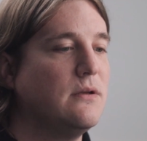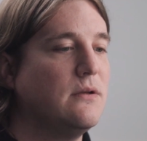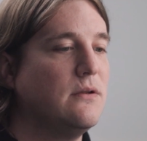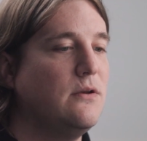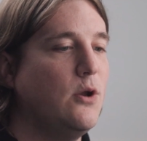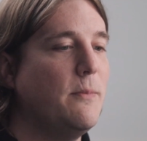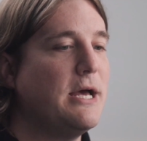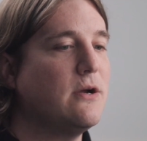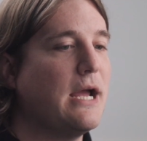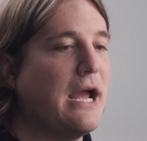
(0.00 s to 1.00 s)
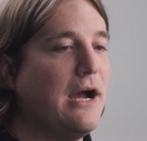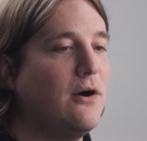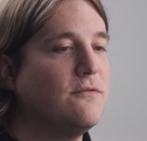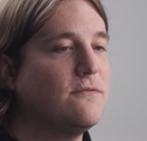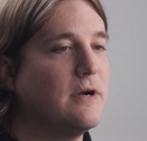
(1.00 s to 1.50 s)
no matter how
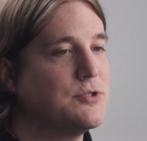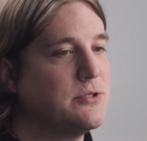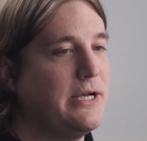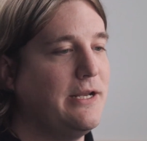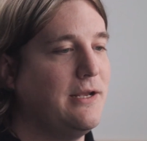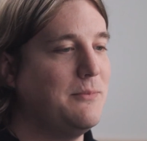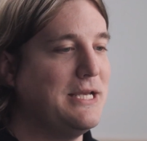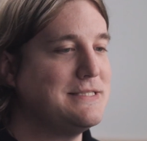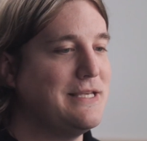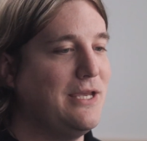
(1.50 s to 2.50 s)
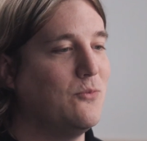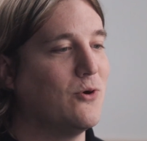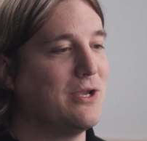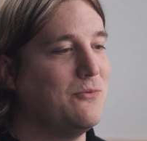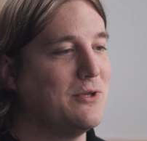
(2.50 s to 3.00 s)
frustrating it may seem
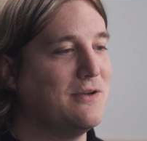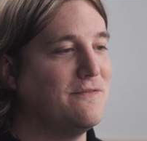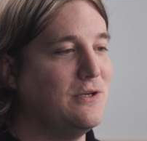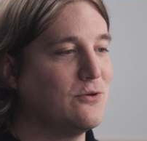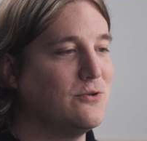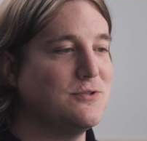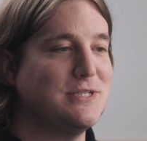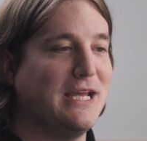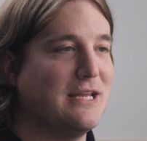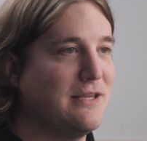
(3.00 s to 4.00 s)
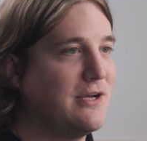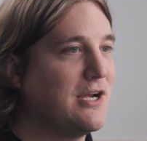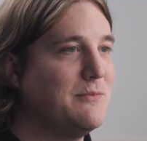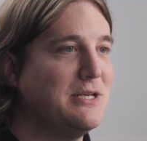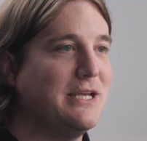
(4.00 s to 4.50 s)
working with your field crews to get the
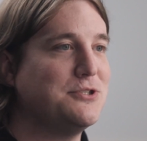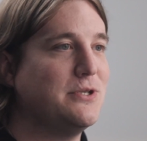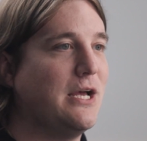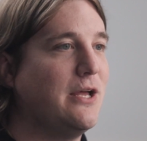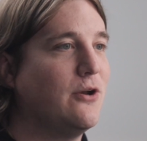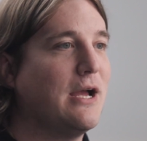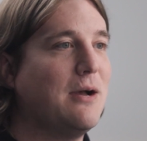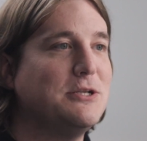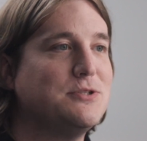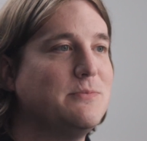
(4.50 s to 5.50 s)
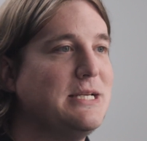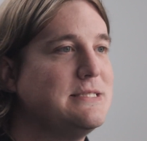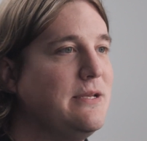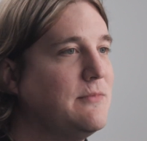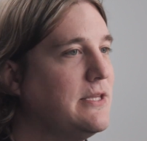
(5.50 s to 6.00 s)
documentation done, or how much it may
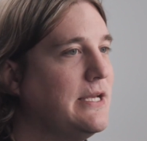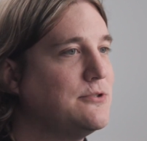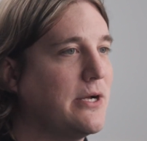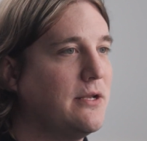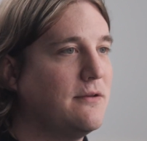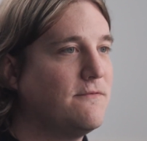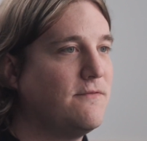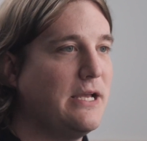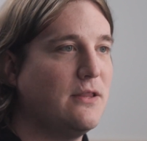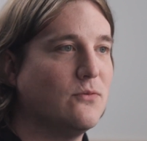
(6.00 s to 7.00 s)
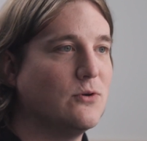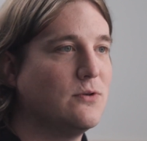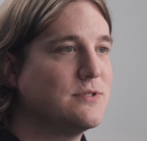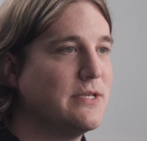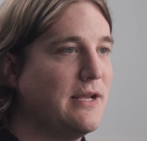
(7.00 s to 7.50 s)
seem that they try to fight the
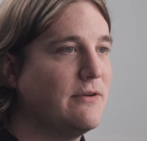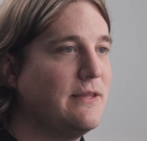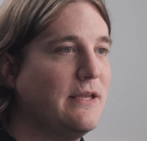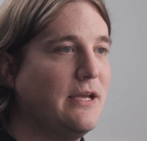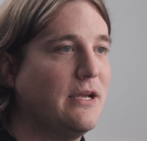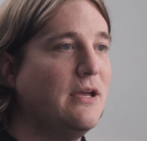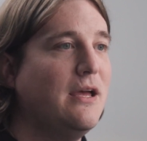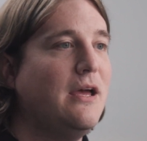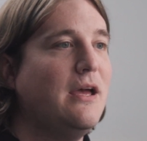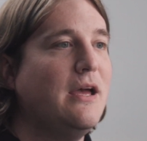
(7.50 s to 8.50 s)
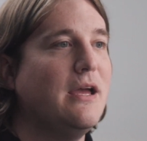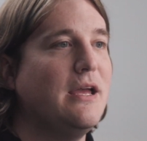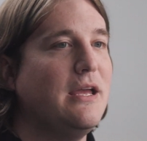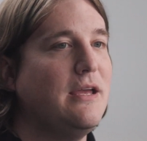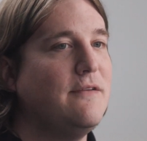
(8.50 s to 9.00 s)
rules and everything,
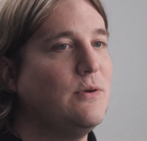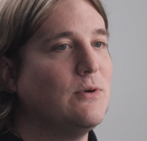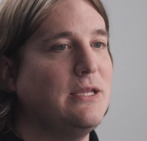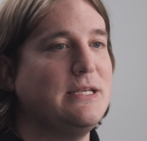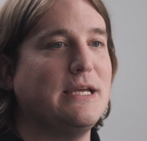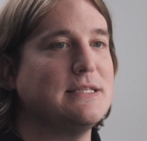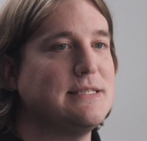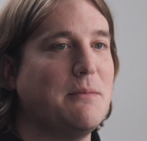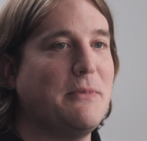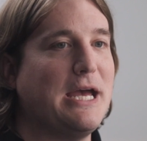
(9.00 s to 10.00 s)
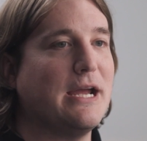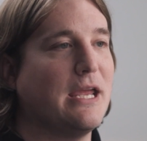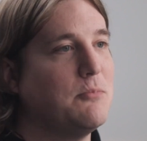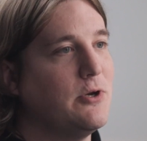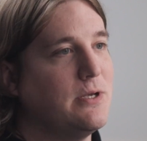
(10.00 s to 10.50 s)
if you really take a step back and
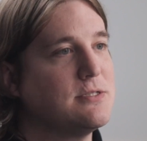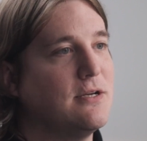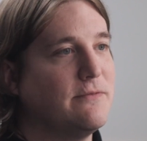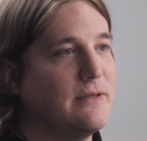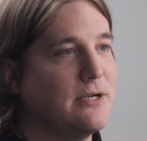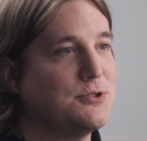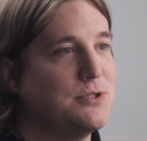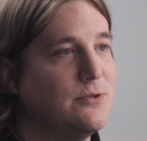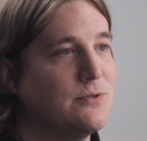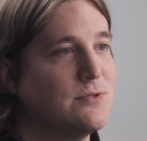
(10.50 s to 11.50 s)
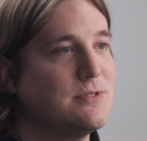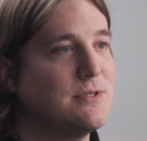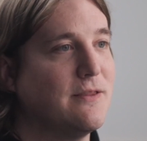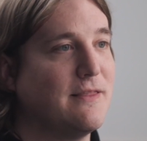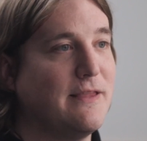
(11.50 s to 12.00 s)
put yourself in their shoes,
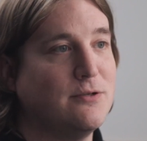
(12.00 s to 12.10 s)
they're